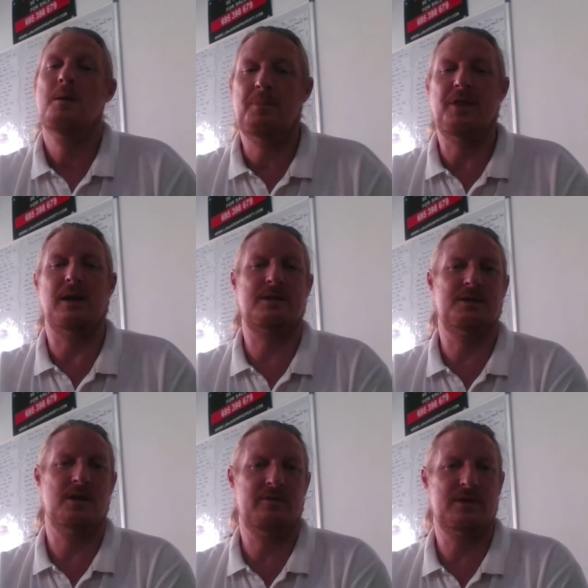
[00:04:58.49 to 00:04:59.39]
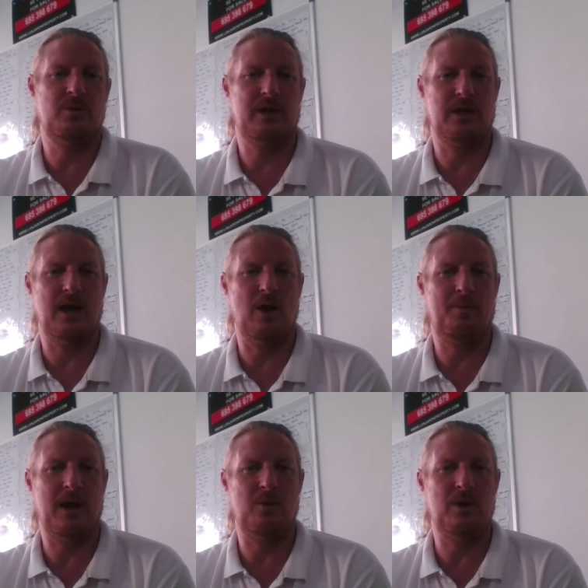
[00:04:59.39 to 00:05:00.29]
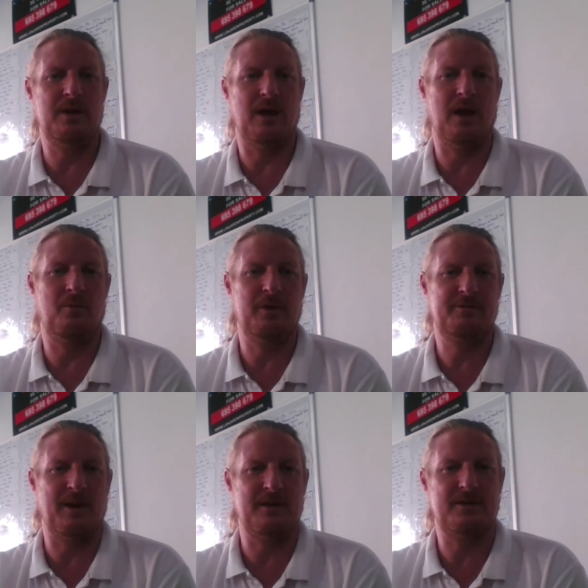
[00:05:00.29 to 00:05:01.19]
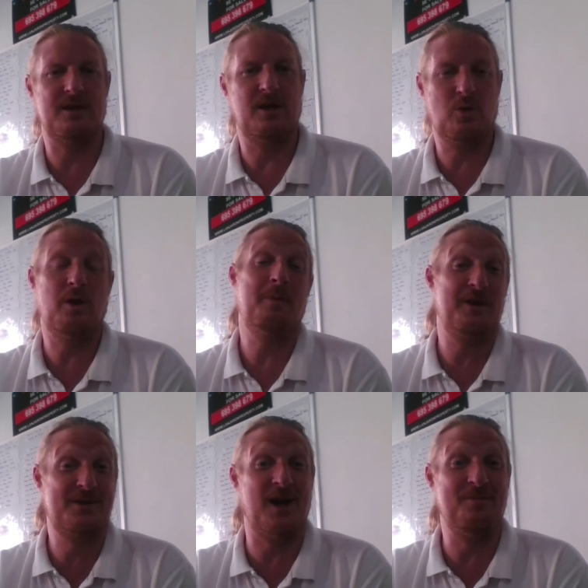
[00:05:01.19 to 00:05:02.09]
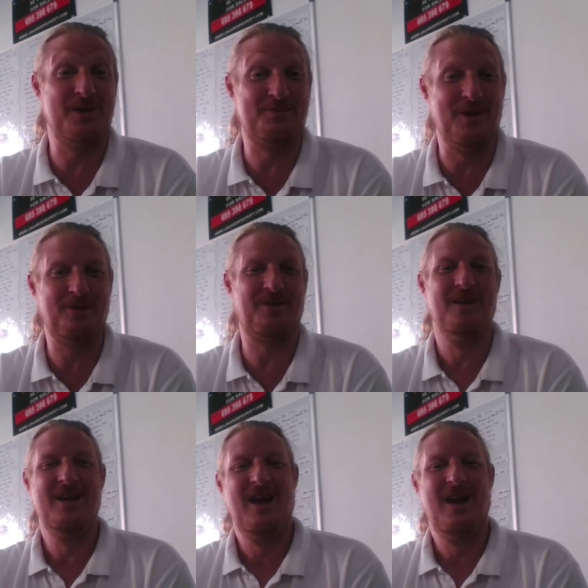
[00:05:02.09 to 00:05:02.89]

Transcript: But that's a service that we can help out with, and we've spent quite a bit of time this month